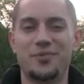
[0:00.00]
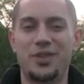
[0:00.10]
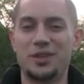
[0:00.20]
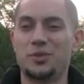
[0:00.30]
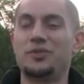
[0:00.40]

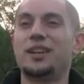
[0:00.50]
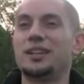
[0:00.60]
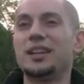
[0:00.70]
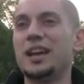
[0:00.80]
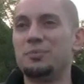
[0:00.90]
things were
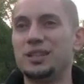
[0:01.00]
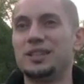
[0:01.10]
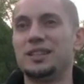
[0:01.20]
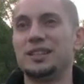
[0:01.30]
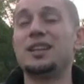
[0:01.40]
finally
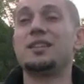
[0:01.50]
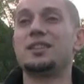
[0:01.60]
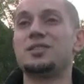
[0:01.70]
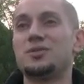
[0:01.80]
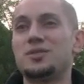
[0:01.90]
happening, and a lot of
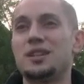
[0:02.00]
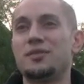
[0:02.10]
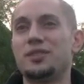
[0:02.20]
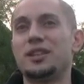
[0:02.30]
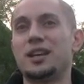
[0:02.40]
the issues that
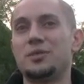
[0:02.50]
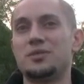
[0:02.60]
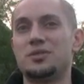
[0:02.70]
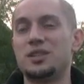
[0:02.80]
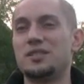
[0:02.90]
I felt like I
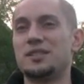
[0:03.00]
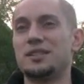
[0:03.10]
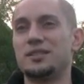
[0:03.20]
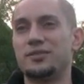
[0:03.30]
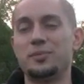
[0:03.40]
was
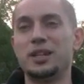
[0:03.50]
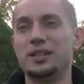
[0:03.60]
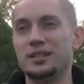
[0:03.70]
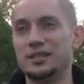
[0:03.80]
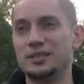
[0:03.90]
addressing for
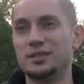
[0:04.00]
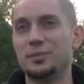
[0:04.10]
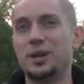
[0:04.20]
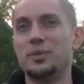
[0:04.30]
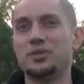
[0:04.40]
many years
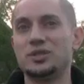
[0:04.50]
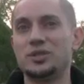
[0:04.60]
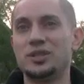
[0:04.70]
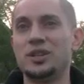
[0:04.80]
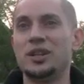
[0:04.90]
in my
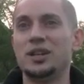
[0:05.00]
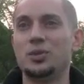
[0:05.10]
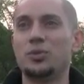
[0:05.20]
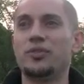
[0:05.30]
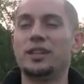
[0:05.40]
music
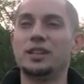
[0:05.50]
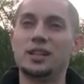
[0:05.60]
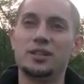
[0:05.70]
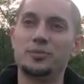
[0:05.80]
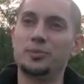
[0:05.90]
were finally
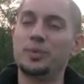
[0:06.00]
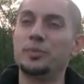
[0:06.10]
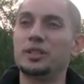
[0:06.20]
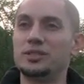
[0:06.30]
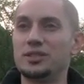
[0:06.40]
kind of
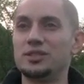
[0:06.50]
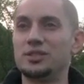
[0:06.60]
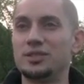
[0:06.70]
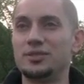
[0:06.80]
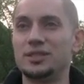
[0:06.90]
bubbling to the
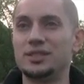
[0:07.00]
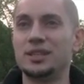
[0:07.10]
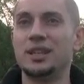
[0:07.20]
surface.